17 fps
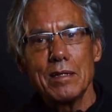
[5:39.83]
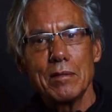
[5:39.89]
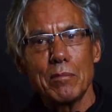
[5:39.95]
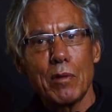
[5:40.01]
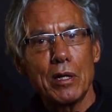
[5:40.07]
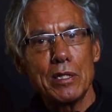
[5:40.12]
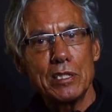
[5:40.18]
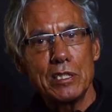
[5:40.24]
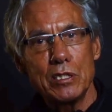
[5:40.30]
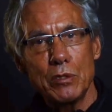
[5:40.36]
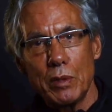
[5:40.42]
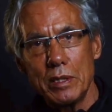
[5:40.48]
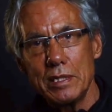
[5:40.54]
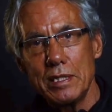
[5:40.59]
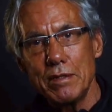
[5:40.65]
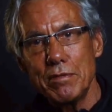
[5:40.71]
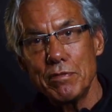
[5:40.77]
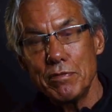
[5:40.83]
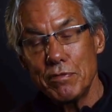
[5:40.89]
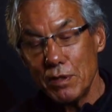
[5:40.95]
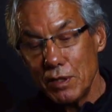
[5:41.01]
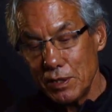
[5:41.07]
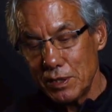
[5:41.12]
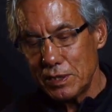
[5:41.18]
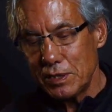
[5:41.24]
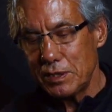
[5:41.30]
March
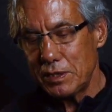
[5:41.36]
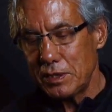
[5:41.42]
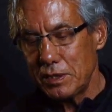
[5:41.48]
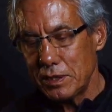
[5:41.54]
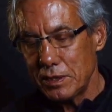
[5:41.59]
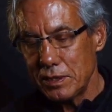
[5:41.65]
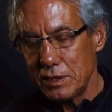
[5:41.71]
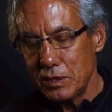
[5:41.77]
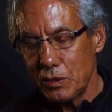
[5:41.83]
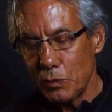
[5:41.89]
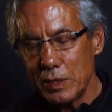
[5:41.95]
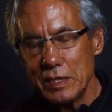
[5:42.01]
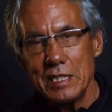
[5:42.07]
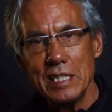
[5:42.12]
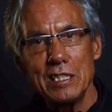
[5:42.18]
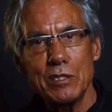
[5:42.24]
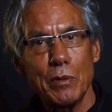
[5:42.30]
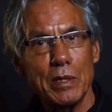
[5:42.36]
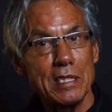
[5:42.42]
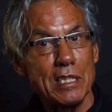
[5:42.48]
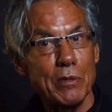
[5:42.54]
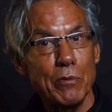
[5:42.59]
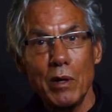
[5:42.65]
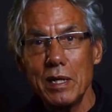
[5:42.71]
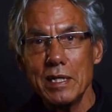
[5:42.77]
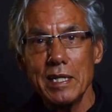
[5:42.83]
21st,
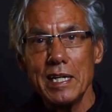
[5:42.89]
2021.